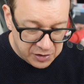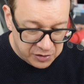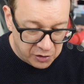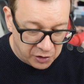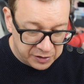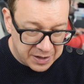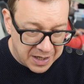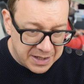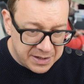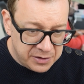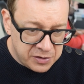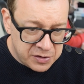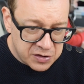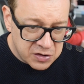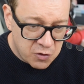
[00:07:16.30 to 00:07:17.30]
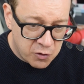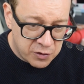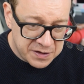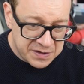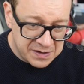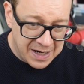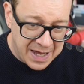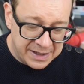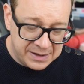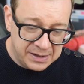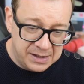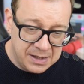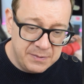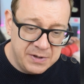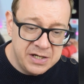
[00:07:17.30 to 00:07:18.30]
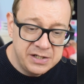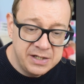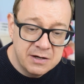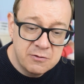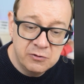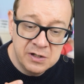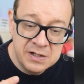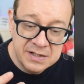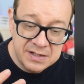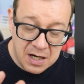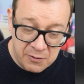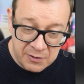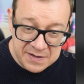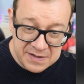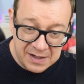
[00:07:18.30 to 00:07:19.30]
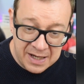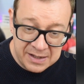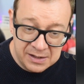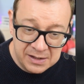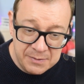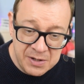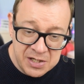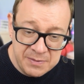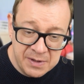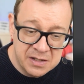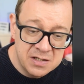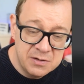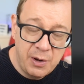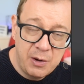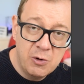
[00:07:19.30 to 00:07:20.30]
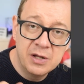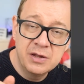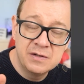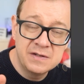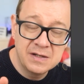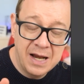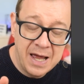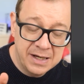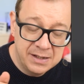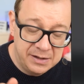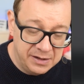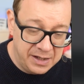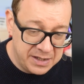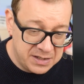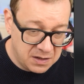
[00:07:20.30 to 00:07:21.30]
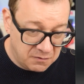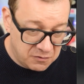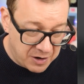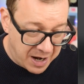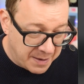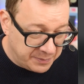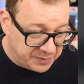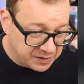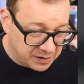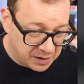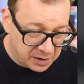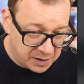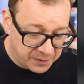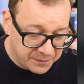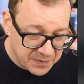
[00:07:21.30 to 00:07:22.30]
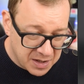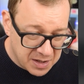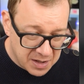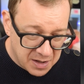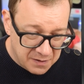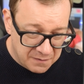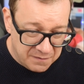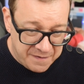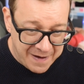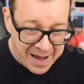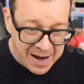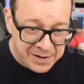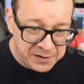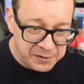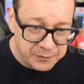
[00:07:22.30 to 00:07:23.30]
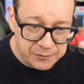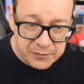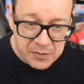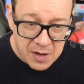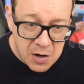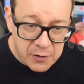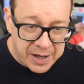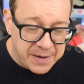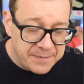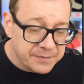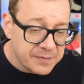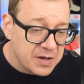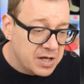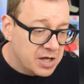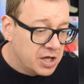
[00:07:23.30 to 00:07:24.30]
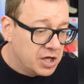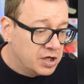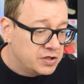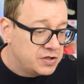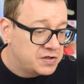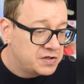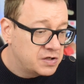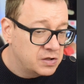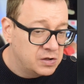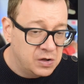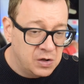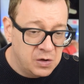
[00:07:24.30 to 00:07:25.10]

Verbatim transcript: dot underscore selected image equals our selected image because we want to select, it's a wrapped uh, value. Okay, so